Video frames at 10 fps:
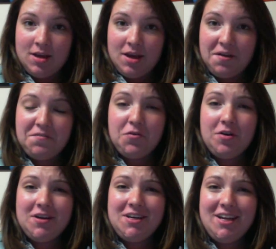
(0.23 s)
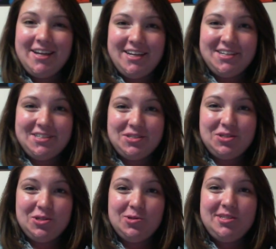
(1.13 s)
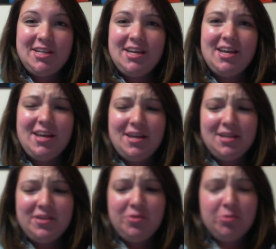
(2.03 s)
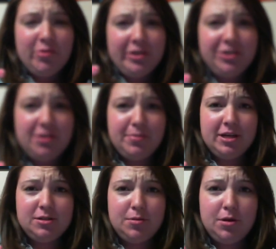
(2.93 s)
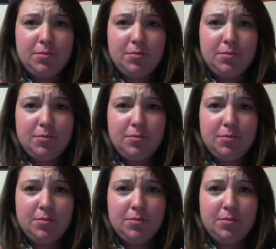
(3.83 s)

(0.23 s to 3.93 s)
Hey everyone, it is Tuesday and you are watching The Biggest Beauty